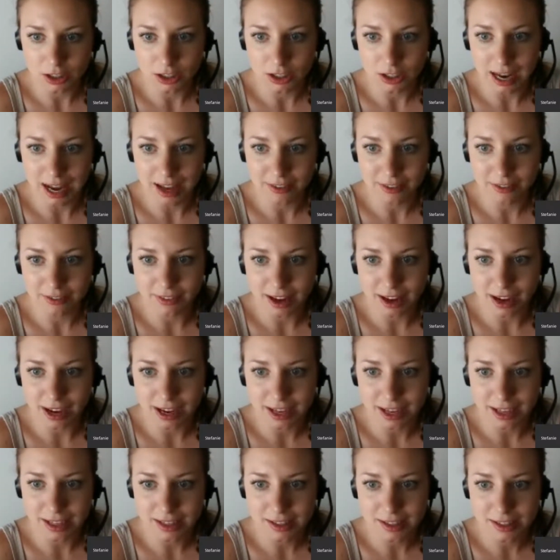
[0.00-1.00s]
The doctor
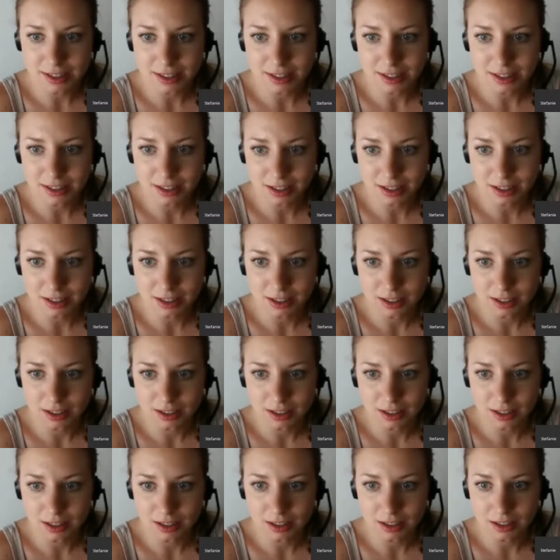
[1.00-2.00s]
advised,
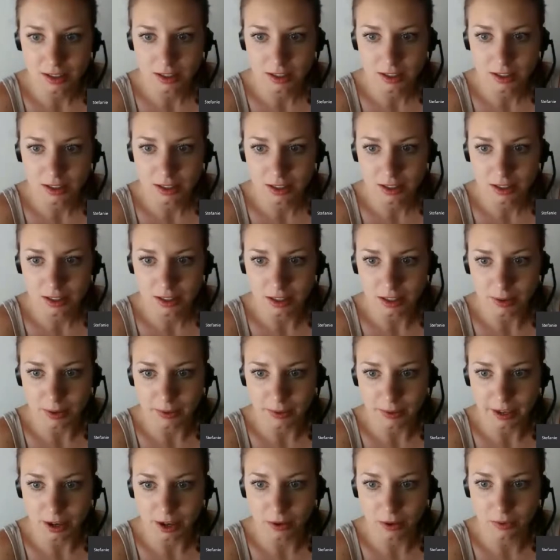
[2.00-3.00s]

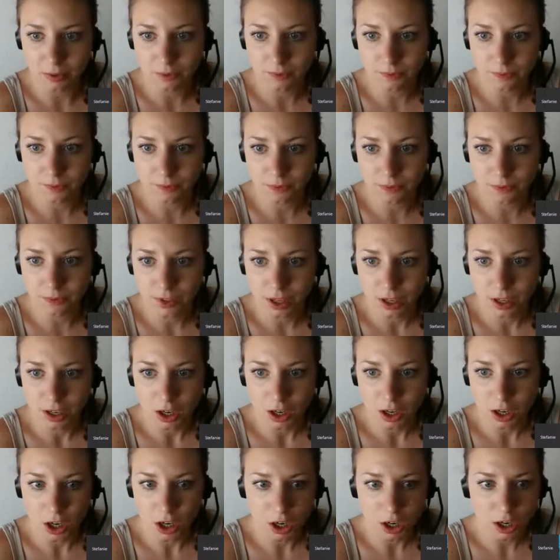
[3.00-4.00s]
there we go,
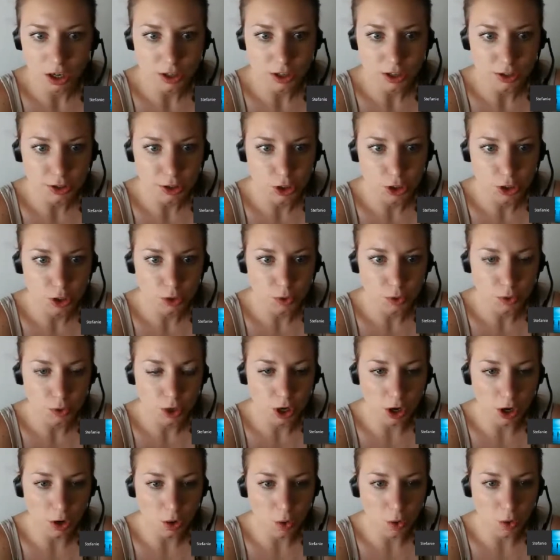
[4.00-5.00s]
her
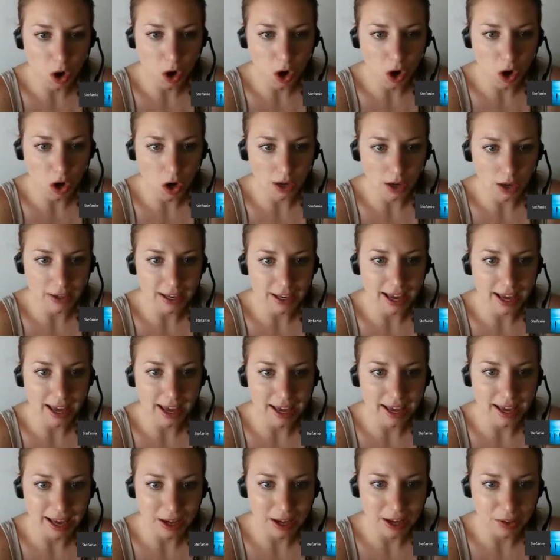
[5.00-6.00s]
to go
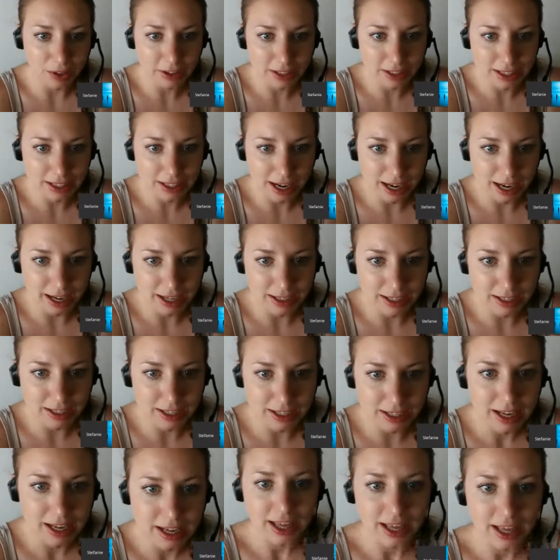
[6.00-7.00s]
on a healthy
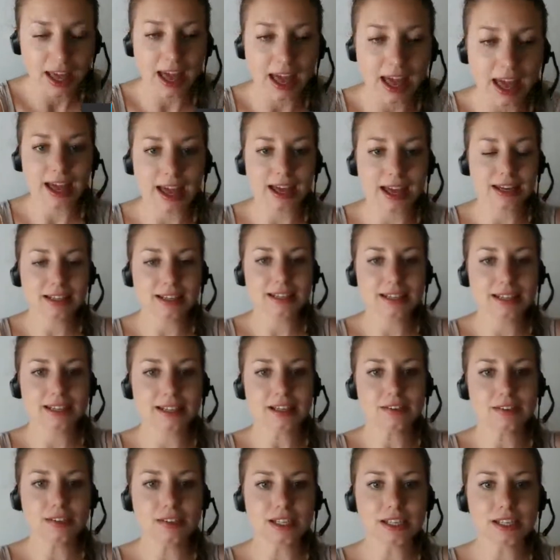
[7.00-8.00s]
diet.
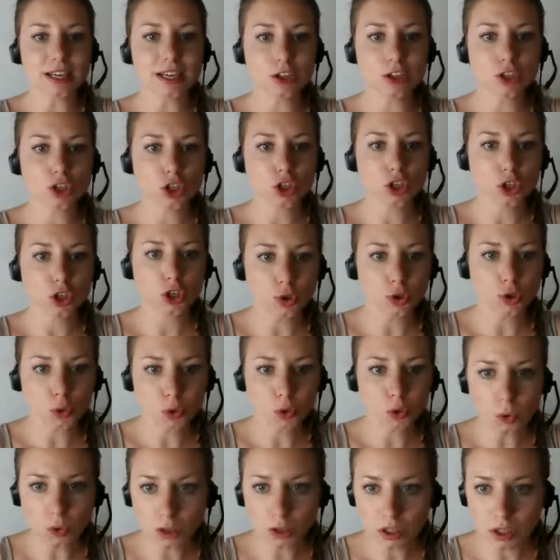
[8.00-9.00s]
And instead of saying
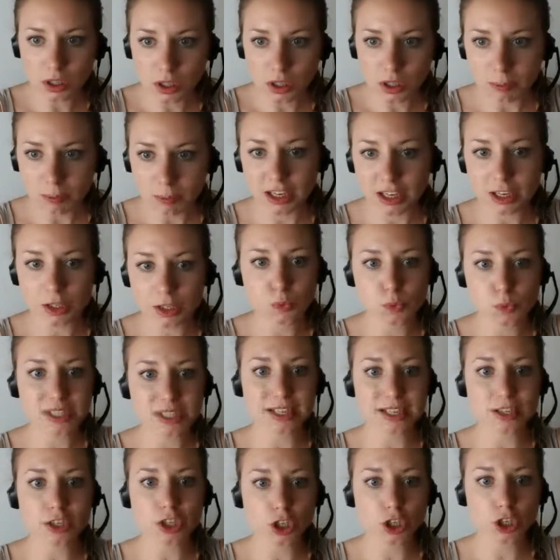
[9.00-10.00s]
to,
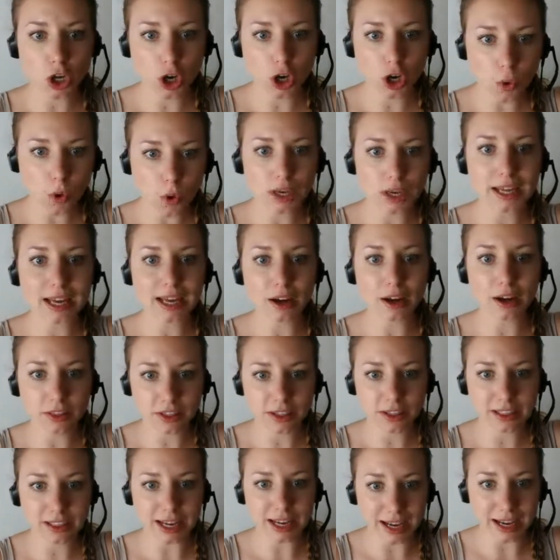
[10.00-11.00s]
because we said to go
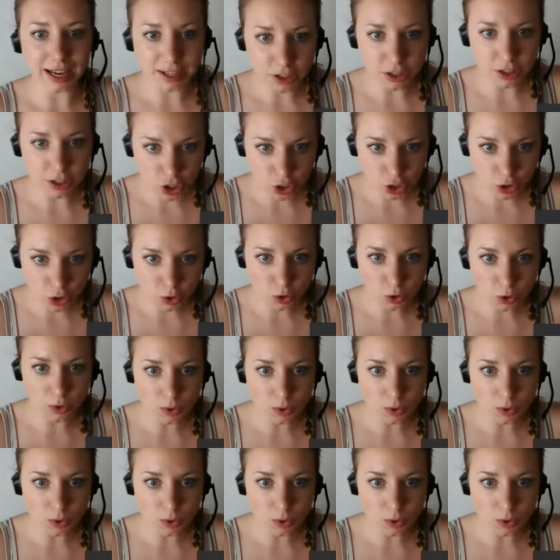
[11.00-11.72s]
on a healthy diet